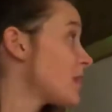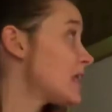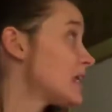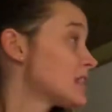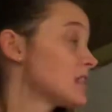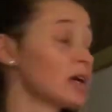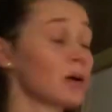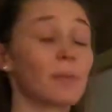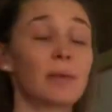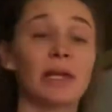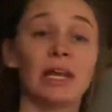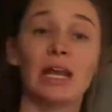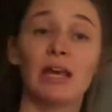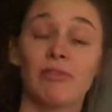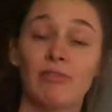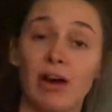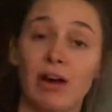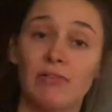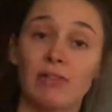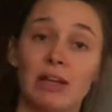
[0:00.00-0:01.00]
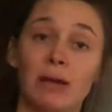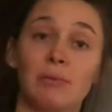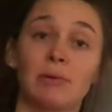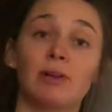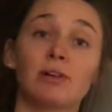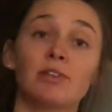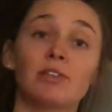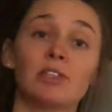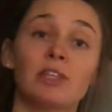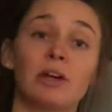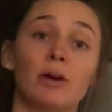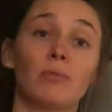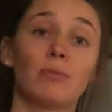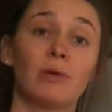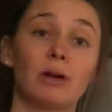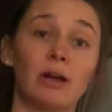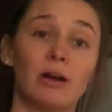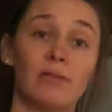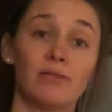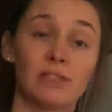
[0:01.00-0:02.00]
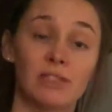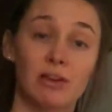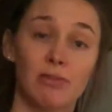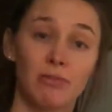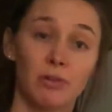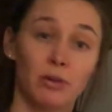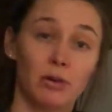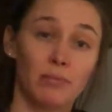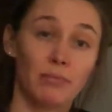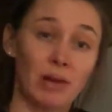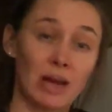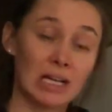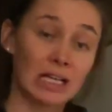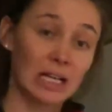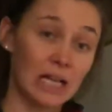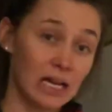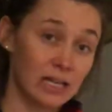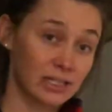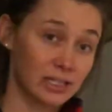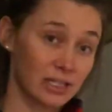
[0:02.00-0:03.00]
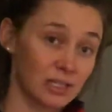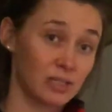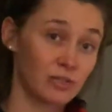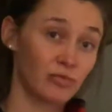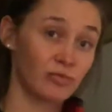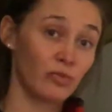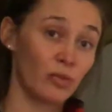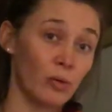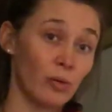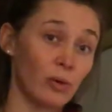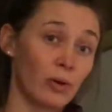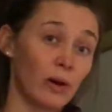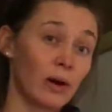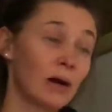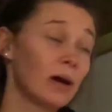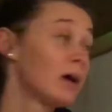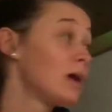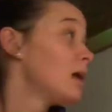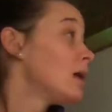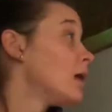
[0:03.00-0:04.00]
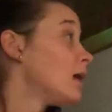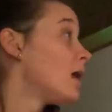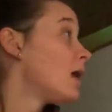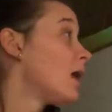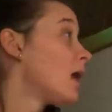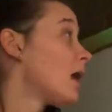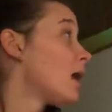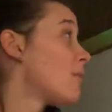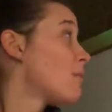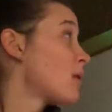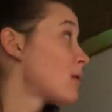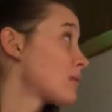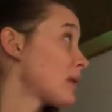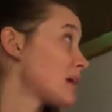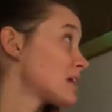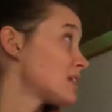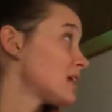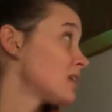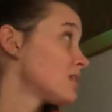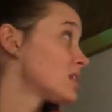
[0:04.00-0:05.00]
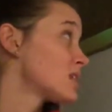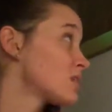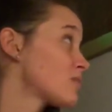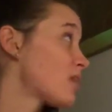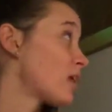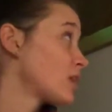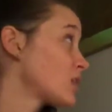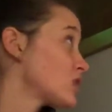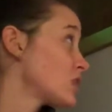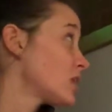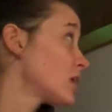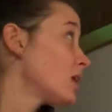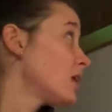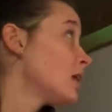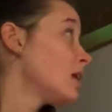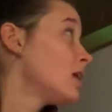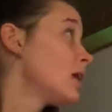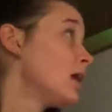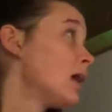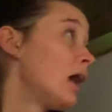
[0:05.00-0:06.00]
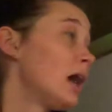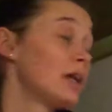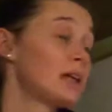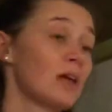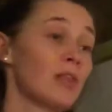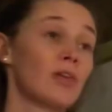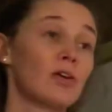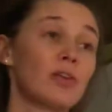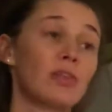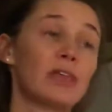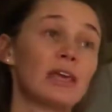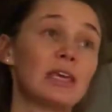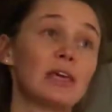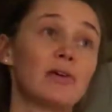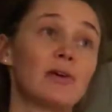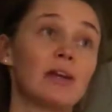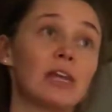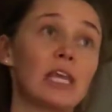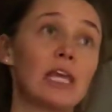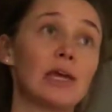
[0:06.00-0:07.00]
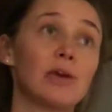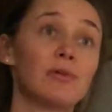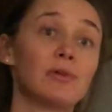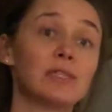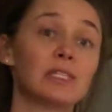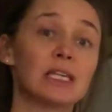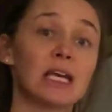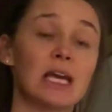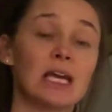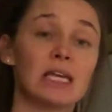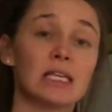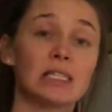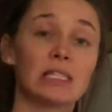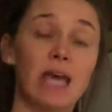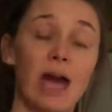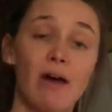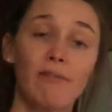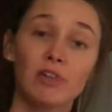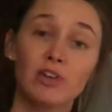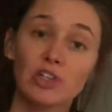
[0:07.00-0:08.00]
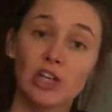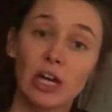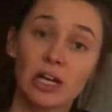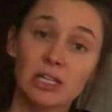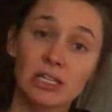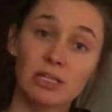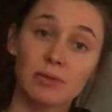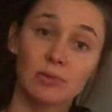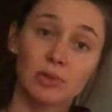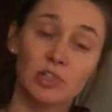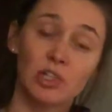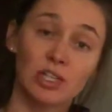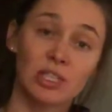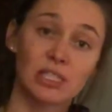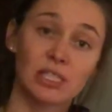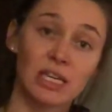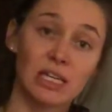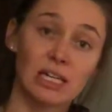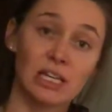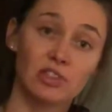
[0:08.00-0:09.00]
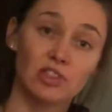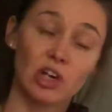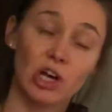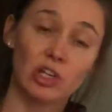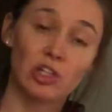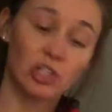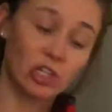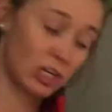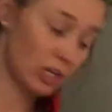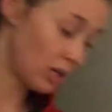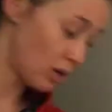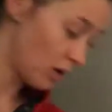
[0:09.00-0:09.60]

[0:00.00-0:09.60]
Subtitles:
these are Pde-5 inhibitors. They're one of several med classes for erectile dysfunction. Another thing you can use is Caverject, which is an injection,